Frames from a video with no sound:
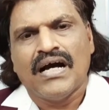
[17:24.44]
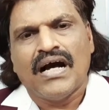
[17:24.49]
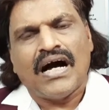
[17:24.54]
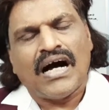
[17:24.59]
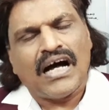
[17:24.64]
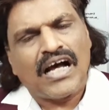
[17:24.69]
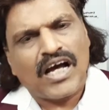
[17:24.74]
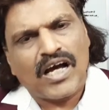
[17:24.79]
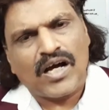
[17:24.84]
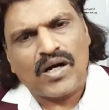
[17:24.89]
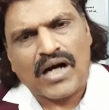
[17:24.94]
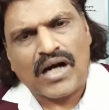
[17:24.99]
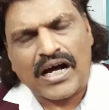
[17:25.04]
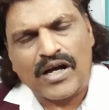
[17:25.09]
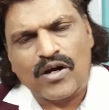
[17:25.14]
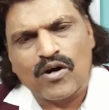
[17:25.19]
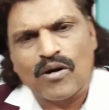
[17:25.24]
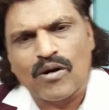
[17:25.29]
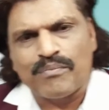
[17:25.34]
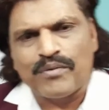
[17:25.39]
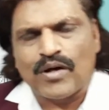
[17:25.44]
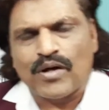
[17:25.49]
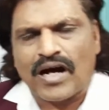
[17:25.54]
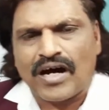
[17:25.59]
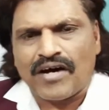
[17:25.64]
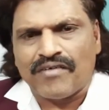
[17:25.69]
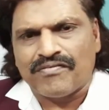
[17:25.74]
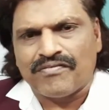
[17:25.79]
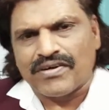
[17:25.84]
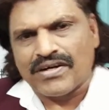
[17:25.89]
I hope you
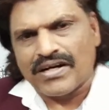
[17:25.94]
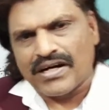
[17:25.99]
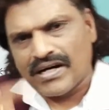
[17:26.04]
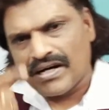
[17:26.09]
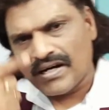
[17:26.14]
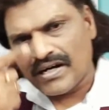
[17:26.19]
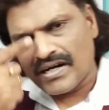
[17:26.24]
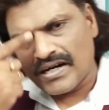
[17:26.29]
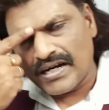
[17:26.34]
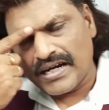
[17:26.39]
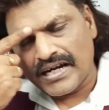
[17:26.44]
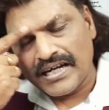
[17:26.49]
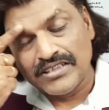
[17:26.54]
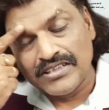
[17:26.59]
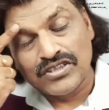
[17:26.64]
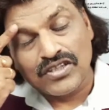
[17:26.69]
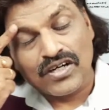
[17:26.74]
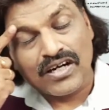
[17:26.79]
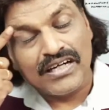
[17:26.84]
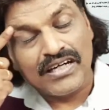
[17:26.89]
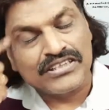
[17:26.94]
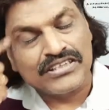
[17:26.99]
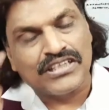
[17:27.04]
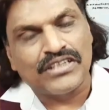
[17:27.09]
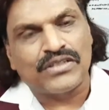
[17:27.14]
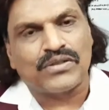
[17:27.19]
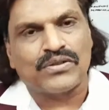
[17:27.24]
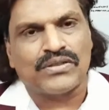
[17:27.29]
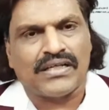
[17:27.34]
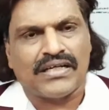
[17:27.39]
have enjoyed
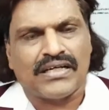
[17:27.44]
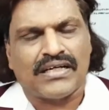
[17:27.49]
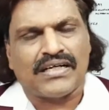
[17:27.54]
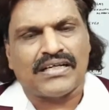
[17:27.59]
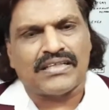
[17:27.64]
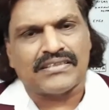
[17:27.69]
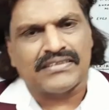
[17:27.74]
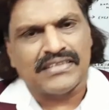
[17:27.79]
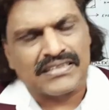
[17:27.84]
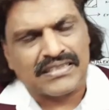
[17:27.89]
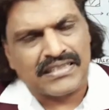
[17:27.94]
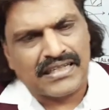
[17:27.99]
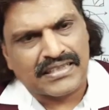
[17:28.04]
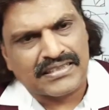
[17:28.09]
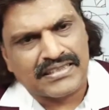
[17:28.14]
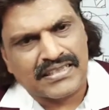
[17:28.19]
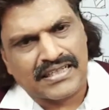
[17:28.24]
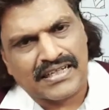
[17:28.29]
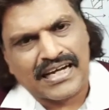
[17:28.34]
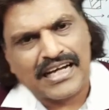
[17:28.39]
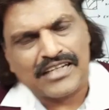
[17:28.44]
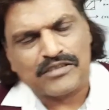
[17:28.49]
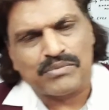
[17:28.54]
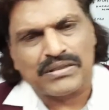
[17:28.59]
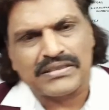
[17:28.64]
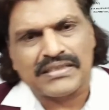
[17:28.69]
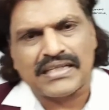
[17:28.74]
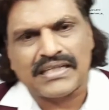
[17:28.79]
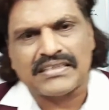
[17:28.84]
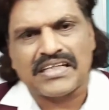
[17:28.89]
listening to this lecture as
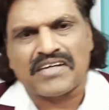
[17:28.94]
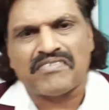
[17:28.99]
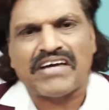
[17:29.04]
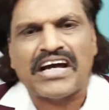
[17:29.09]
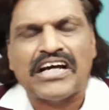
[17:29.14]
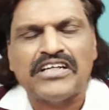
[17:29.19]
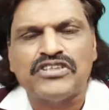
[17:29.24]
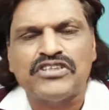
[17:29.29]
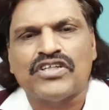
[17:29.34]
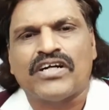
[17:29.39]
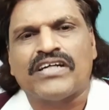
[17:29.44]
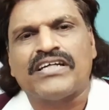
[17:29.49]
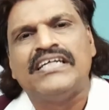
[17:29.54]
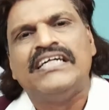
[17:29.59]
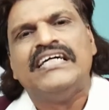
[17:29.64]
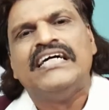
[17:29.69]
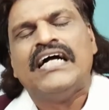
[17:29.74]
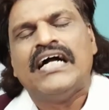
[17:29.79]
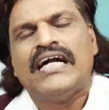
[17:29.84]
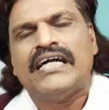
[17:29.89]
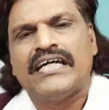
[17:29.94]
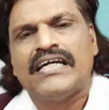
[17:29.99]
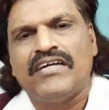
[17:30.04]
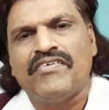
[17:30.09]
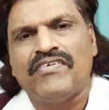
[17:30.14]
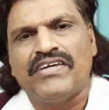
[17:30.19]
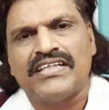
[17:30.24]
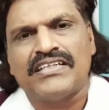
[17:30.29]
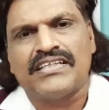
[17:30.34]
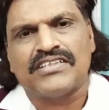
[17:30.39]
much as I have enjoyed
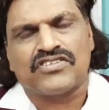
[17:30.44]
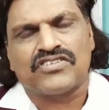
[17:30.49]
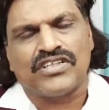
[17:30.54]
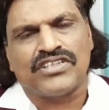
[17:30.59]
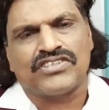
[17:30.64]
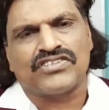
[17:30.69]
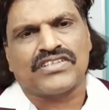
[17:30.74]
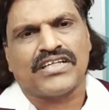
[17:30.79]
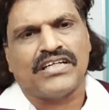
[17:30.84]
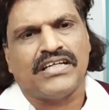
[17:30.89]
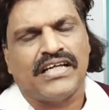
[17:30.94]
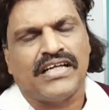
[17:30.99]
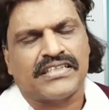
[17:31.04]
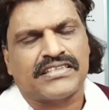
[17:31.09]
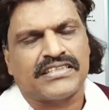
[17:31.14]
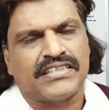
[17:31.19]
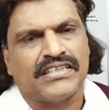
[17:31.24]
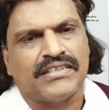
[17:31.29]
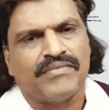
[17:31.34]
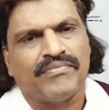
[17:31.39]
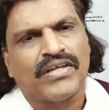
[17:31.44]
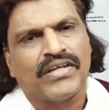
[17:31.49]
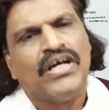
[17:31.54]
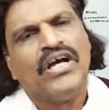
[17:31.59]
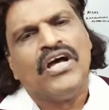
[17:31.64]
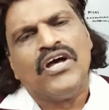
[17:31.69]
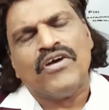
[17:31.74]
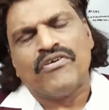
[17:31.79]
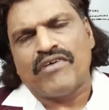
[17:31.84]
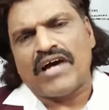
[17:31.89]
delivering this lecture.
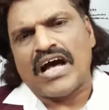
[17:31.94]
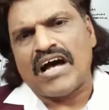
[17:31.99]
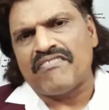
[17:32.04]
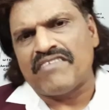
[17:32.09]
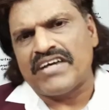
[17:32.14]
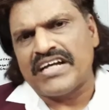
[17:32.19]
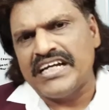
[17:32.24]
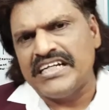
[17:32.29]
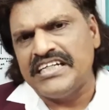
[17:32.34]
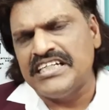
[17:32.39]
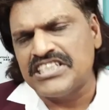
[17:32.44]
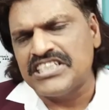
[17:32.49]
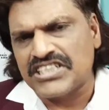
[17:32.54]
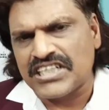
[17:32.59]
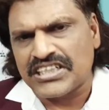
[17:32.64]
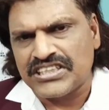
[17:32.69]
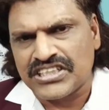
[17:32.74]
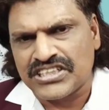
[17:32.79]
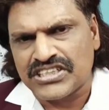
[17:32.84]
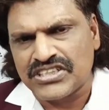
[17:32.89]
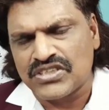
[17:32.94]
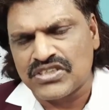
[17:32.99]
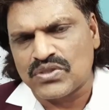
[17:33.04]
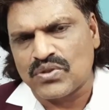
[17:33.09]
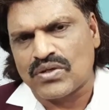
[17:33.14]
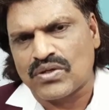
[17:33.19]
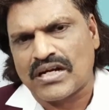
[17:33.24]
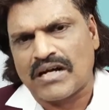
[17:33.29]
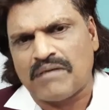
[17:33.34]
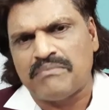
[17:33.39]
If you have any suggestions
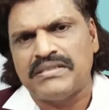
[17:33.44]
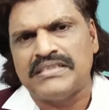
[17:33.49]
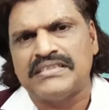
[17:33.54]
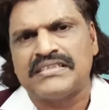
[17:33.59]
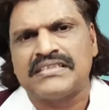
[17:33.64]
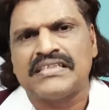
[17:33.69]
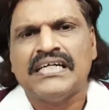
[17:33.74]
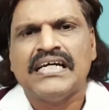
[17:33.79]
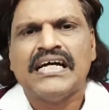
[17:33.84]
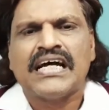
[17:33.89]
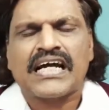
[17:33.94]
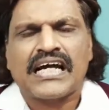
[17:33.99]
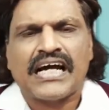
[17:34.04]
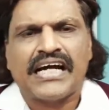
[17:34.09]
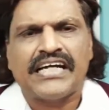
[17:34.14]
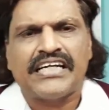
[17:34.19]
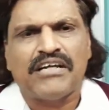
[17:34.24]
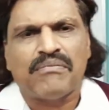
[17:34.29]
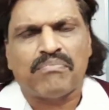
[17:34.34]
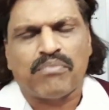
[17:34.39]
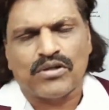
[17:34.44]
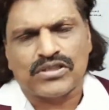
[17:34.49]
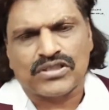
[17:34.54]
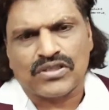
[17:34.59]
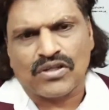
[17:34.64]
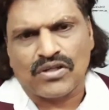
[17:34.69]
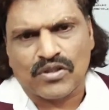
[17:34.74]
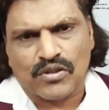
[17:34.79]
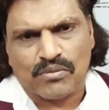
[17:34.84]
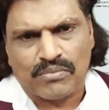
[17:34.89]
or comments, kindly post
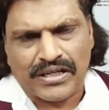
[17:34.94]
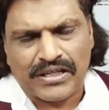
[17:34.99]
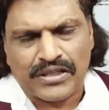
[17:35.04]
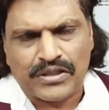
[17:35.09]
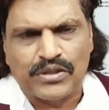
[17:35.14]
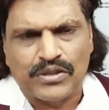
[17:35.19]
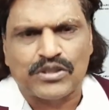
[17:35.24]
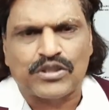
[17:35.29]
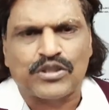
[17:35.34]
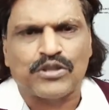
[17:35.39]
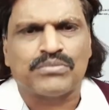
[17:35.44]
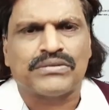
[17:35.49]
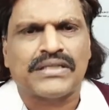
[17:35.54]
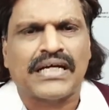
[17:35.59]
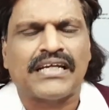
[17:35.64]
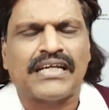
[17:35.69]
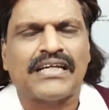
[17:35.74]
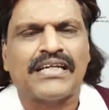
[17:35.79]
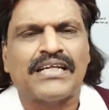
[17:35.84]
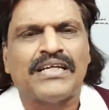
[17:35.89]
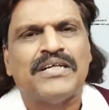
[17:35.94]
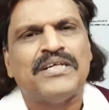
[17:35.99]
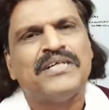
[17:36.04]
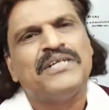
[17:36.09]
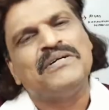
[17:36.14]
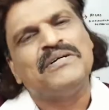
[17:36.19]
on to my YouTube channel.